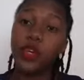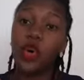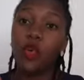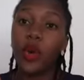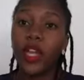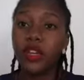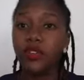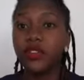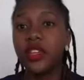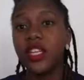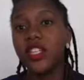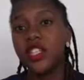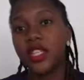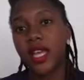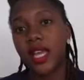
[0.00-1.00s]
when you
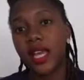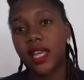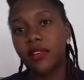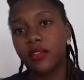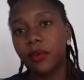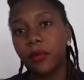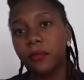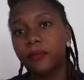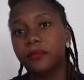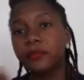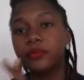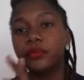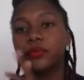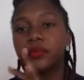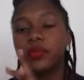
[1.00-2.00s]
finish A-level,
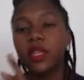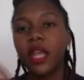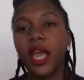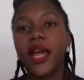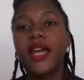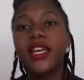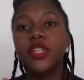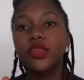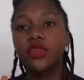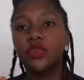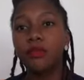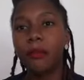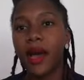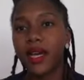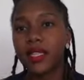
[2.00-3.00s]
get good
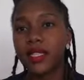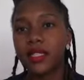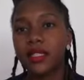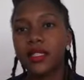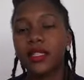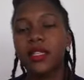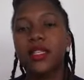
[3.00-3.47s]
marks.